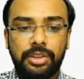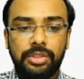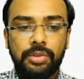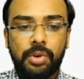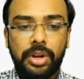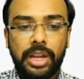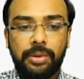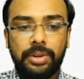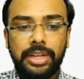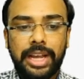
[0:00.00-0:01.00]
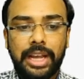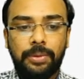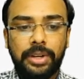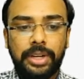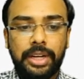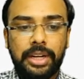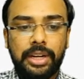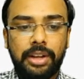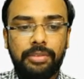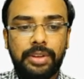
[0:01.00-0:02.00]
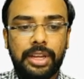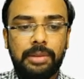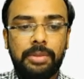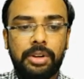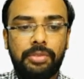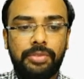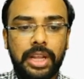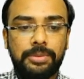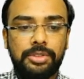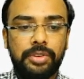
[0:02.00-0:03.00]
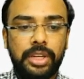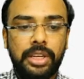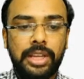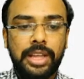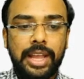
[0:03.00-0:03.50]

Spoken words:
So what I have done, I have created a variable of type string,